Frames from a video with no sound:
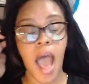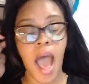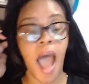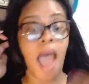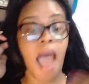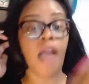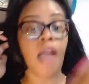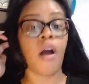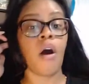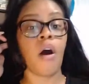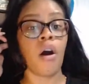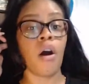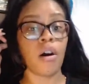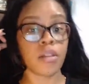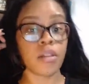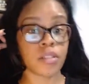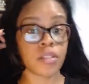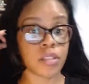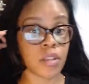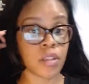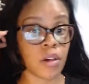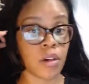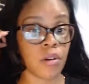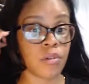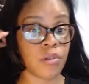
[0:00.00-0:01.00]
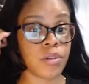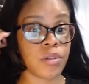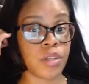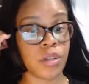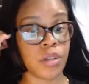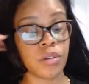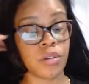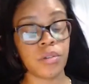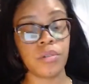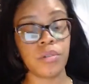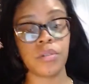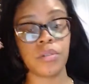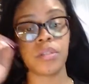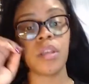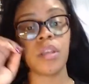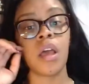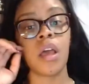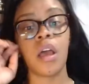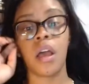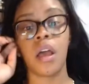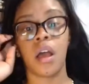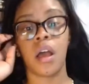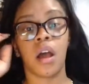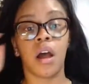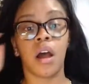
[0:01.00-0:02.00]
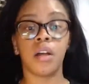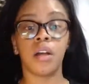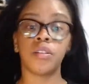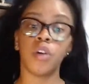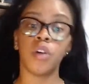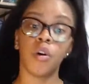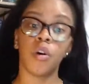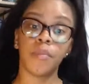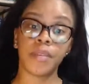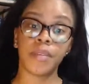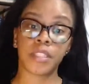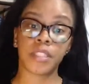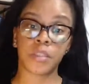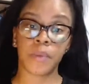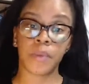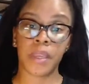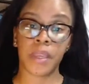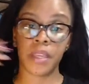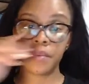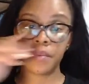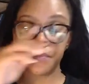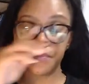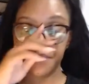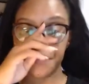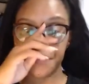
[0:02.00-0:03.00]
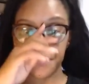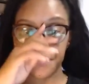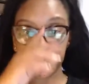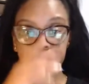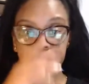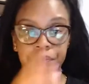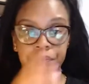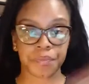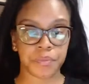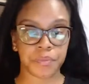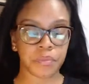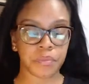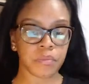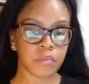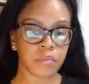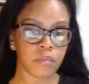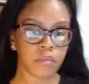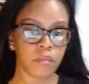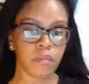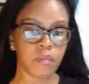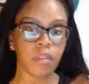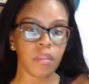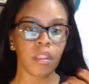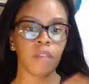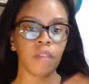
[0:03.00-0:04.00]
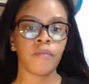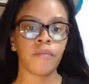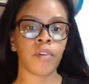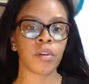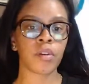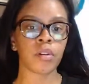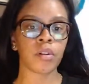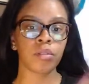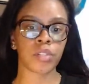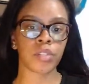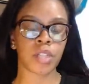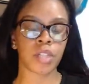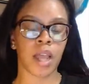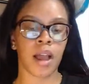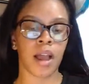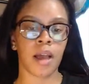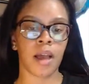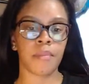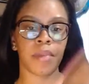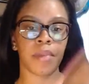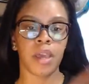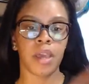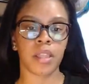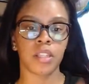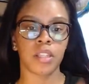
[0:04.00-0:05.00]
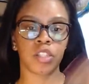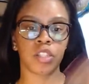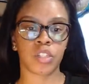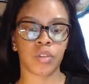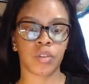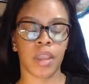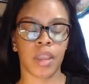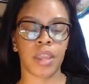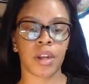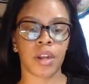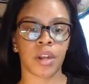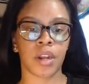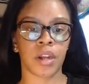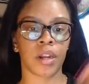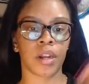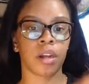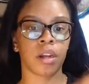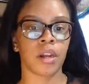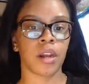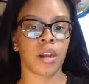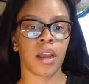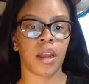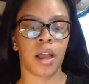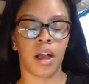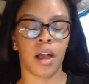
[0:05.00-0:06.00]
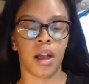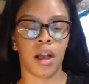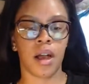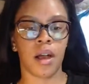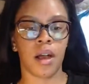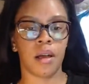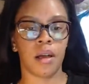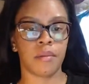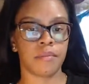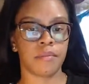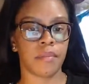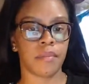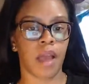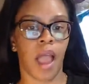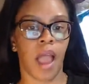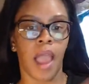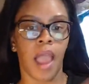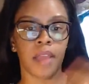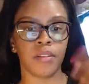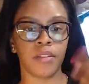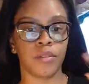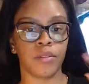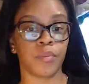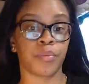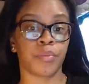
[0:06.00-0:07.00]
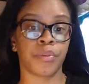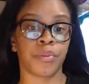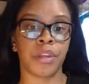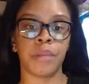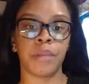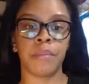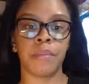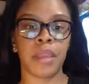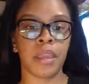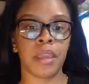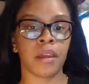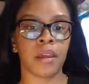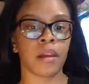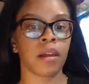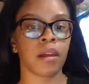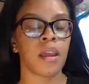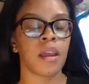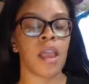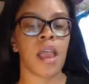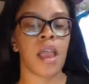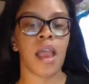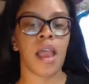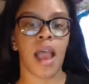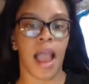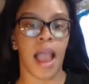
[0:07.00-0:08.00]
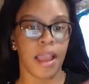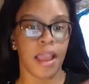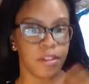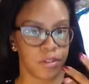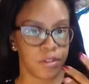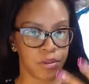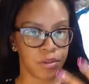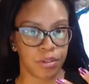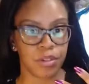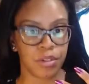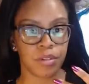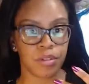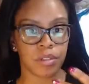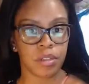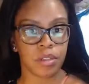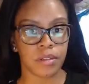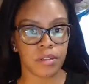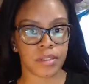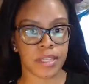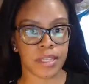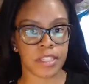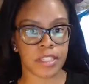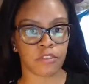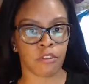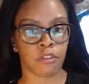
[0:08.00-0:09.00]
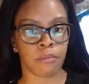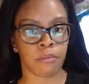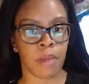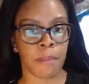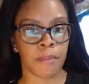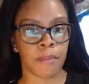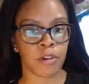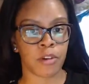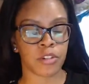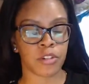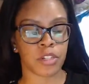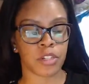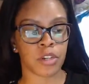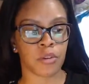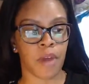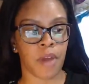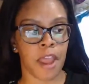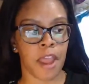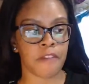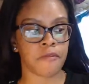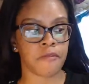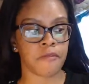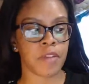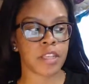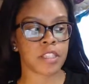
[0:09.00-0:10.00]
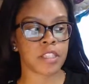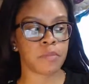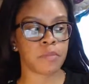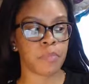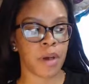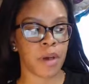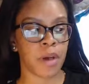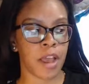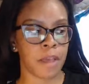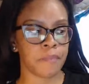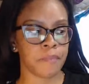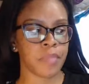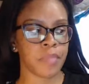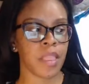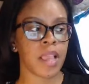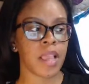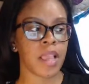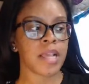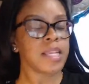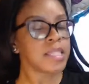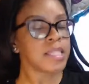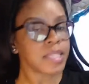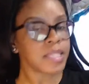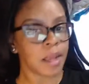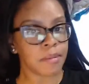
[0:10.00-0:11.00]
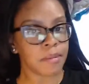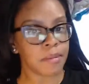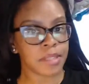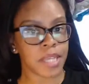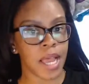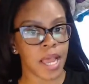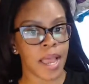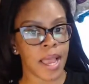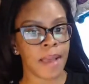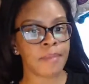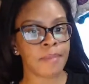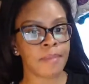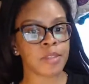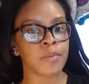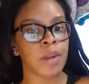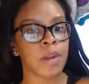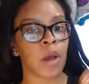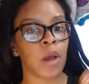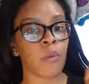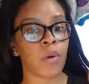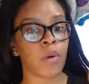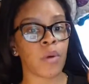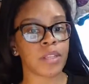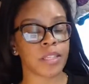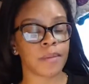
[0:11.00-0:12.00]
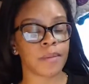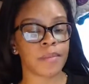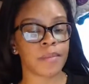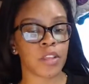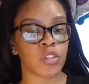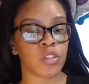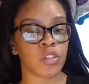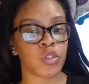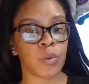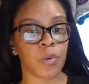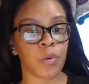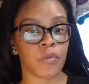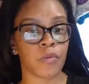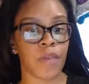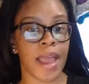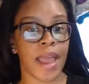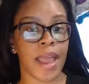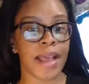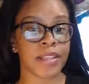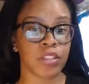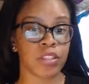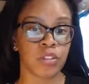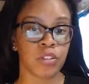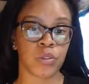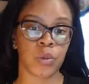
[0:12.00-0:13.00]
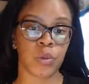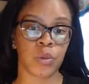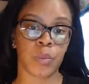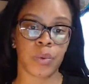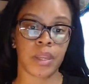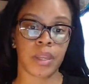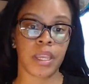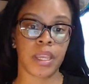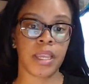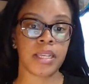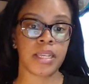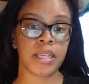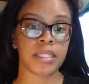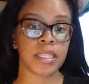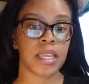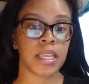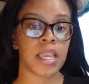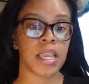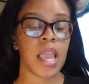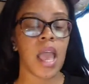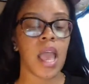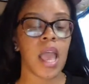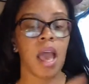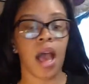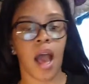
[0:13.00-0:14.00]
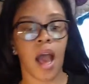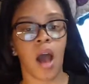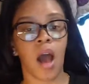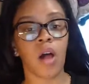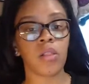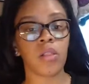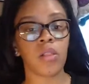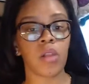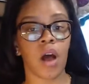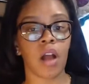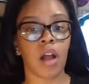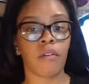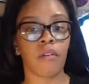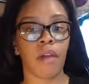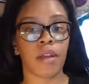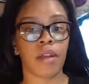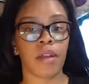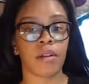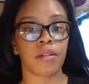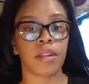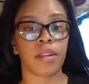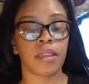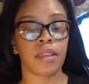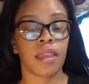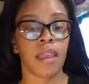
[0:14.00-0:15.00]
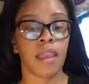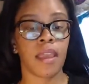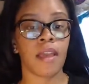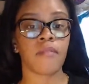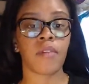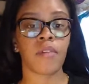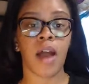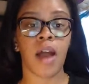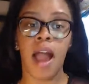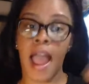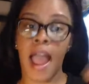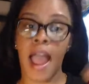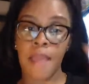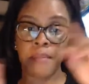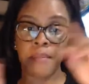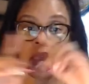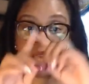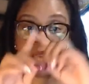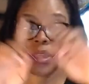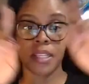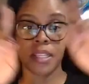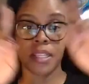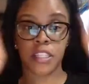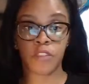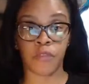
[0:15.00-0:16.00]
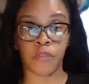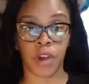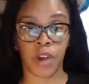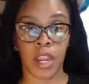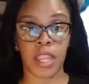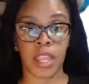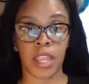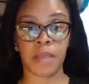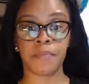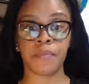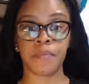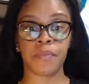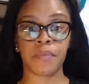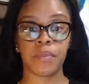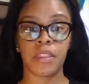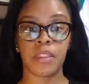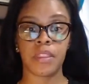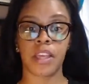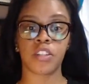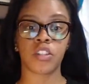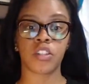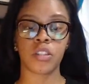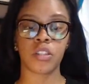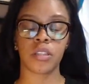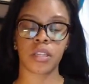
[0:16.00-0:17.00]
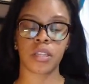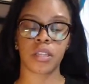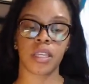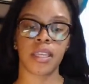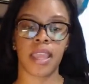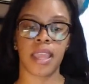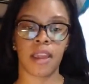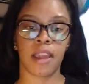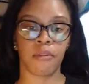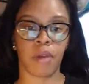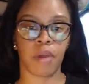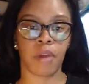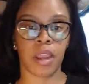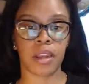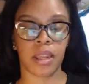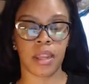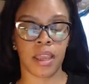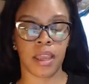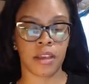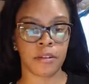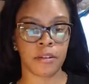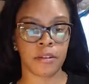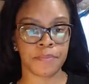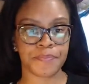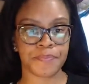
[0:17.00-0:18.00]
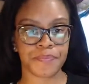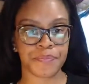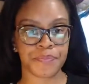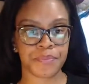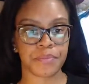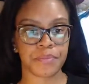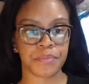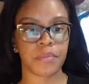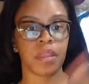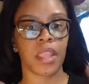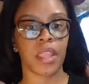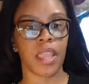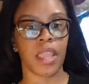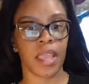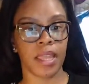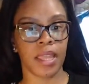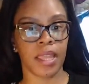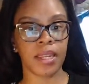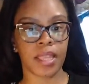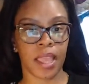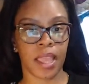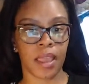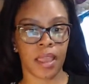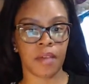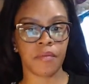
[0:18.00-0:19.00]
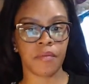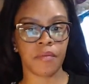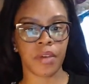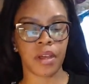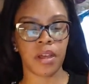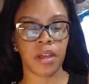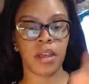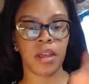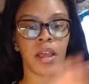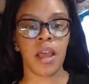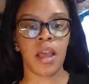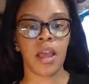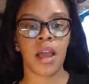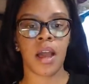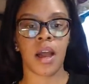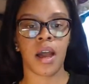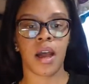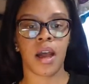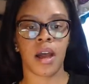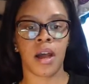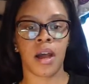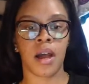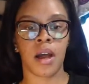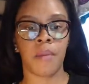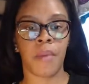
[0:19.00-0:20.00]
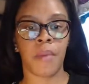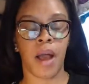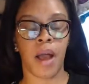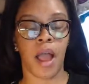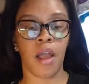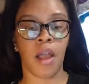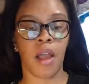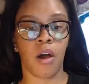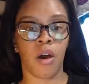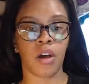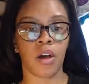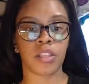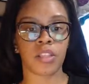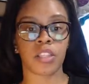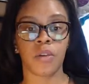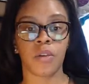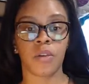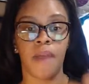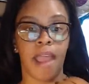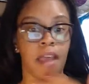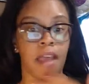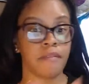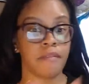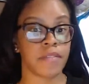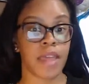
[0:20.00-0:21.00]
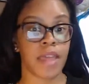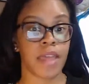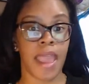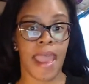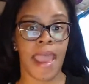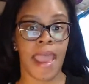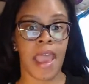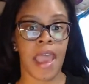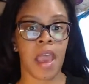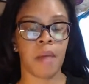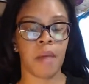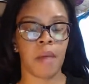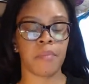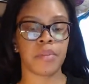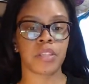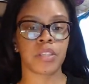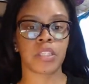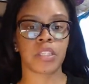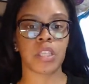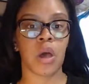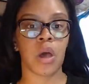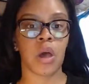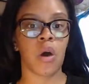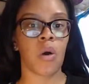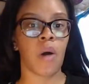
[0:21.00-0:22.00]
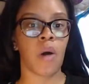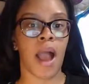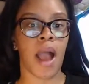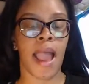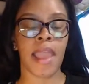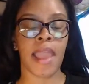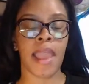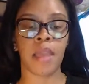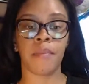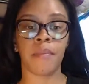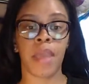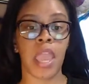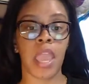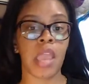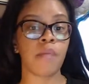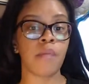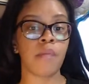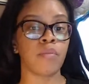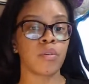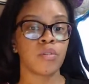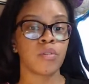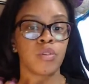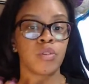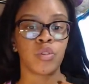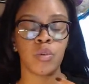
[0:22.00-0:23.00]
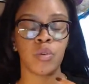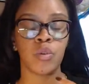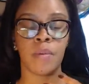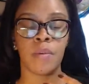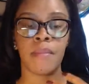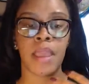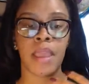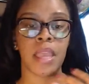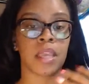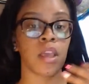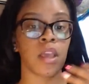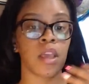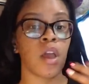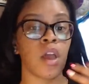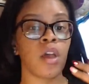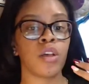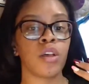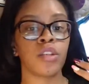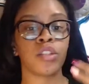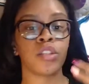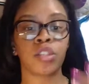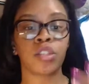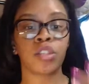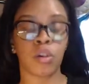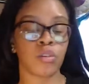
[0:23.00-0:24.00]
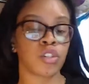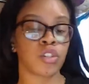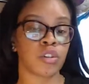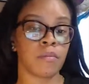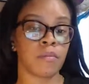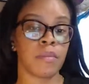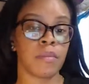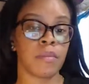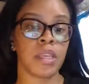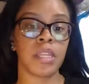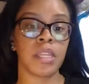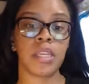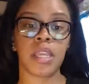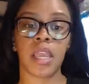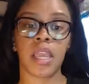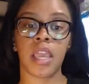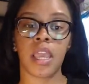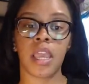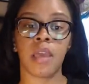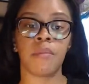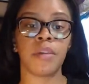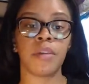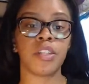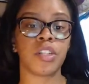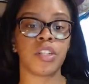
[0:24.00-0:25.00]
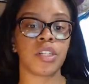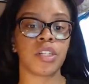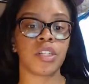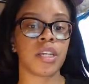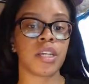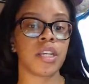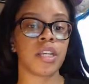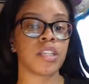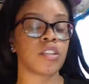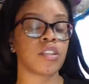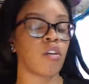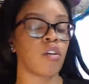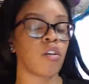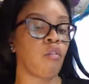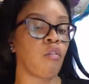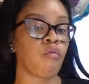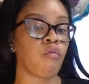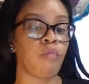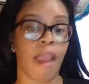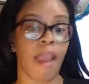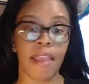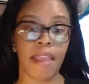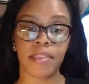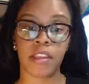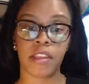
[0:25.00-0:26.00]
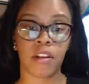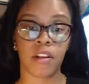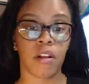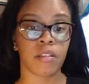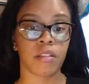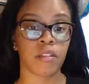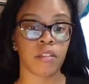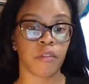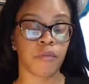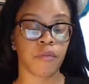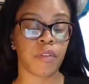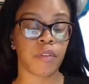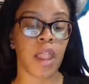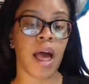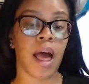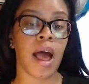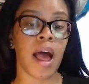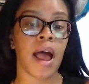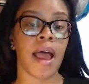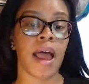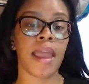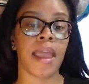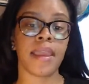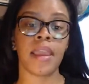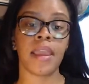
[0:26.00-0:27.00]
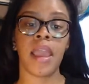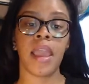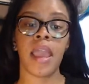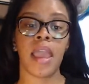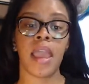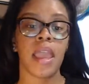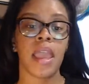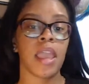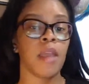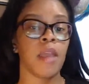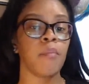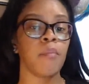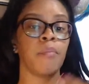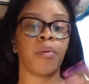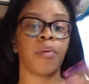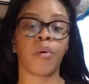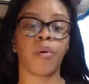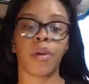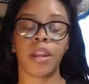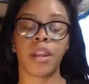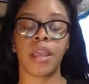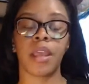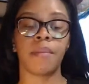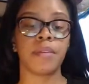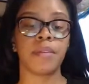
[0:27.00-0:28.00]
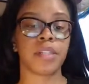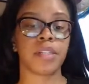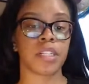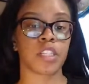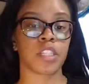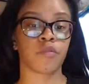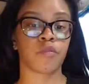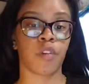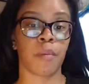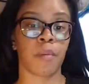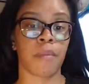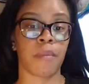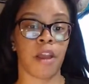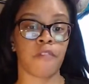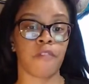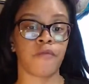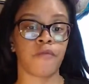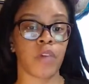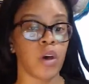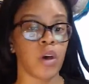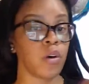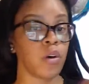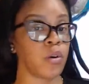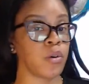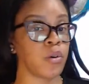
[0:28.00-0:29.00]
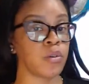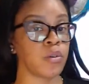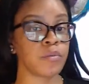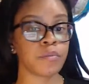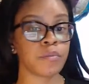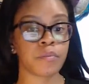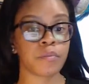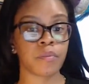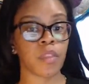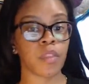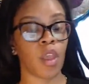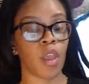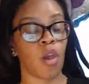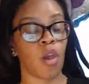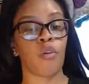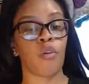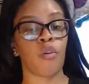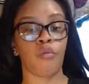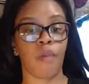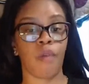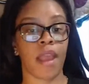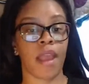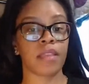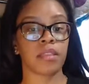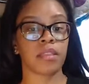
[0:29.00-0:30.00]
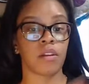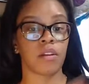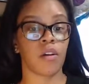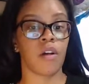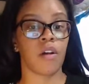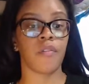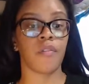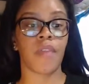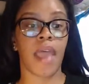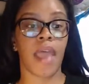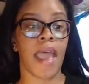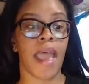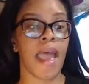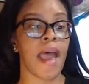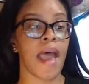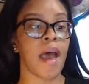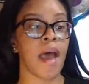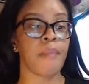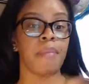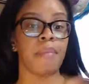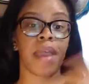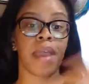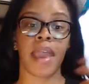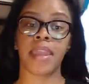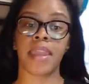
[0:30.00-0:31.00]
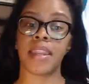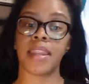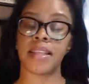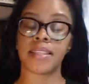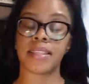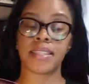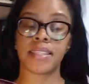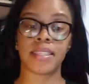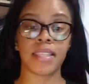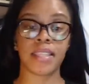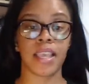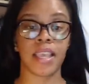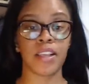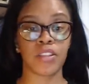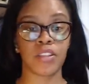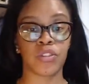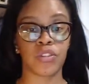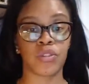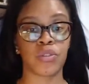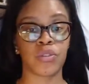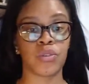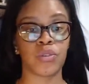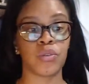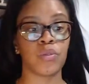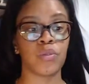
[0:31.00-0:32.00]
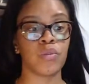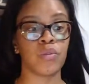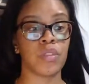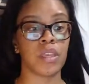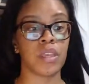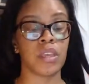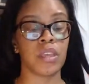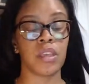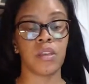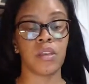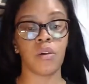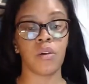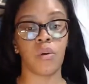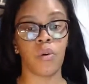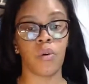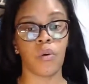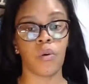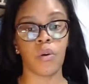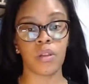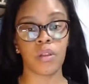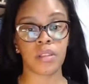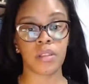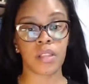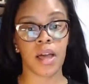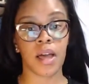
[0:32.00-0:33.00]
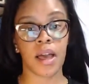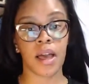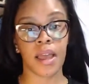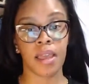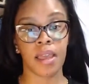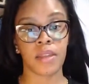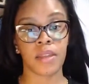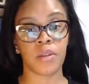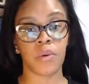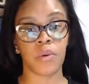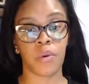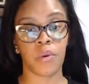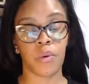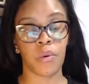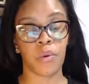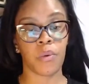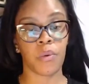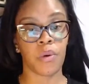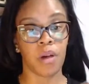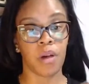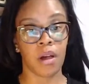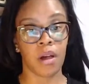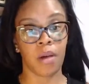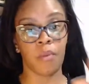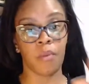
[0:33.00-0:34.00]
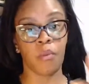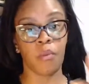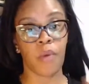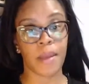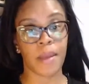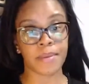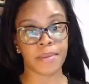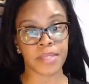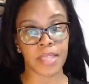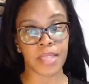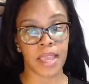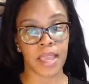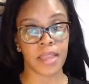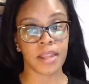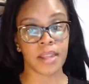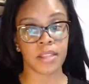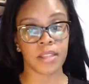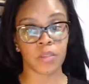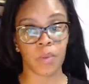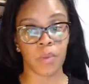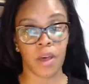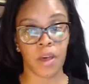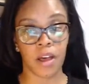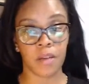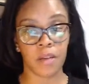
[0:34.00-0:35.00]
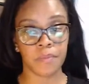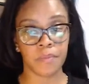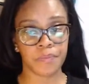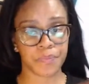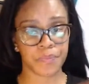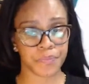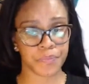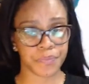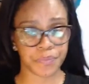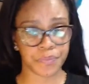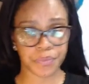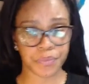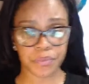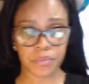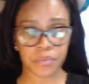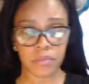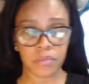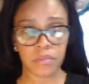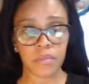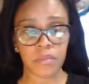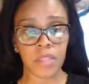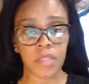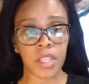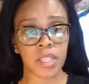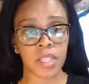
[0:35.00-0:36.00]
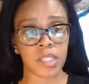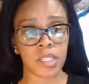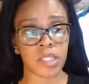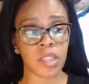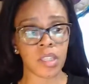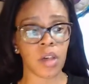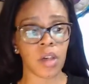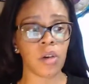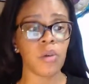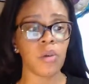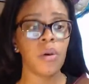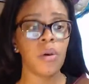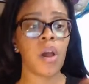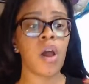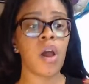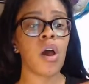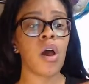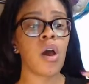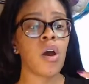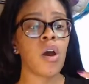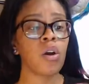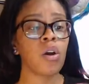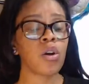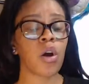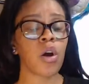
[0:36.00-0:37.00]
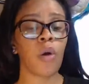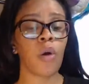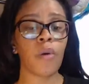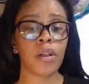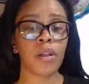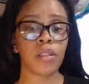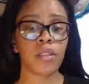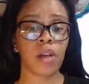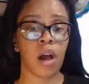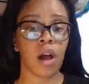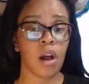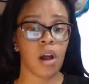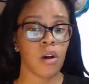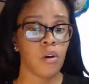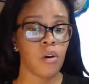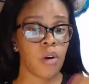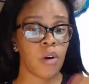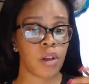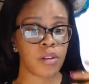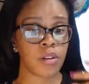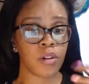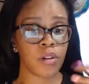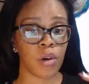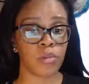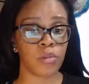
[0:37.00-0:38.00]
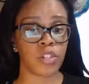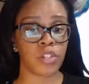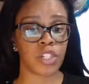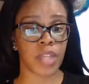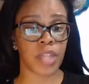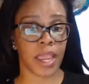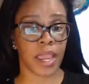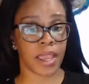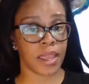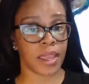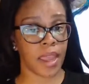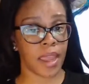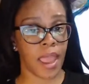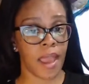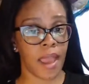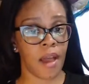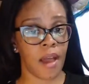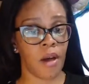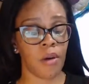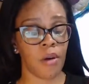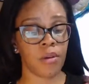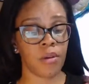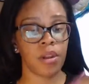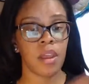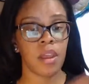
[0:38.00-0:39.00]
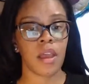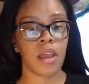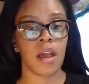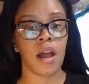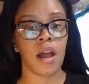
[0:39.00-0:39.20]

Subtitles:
I also use Adobe Suite, Photoshop, Illustrator. I do Premiere. I do use those things for my motion graphics, but sometimes when I want something super fast and super easy, I'll log right on to Canva. I made this frame that you're looking at right now in Canva. I also have the app, so I am able to make social media images right there on the fly, import images from my phone right there on the app, and it syncs to the online website as well. So go and log on, go check it out.